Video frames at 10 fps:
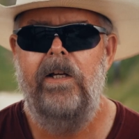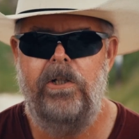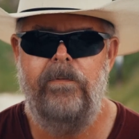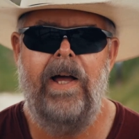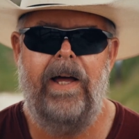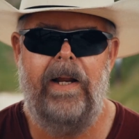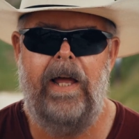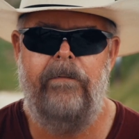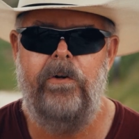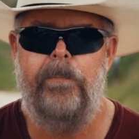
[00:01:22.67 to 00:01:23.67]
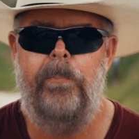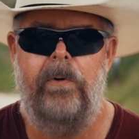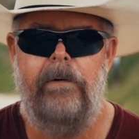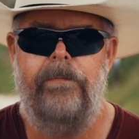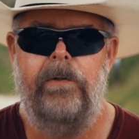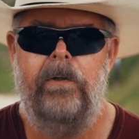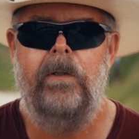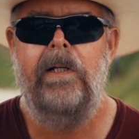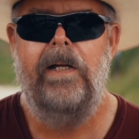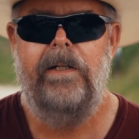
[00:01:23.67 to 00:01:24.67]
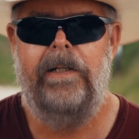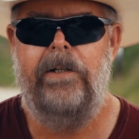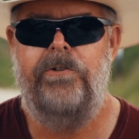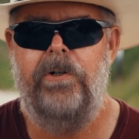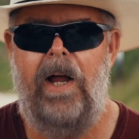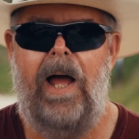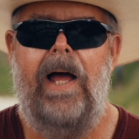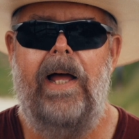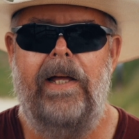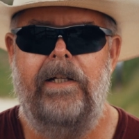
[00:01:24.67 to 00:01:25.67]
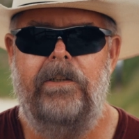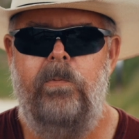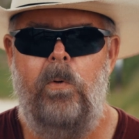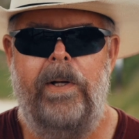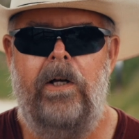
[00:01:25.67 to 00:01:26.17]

You've got to have your peripheral to get your eyes, what we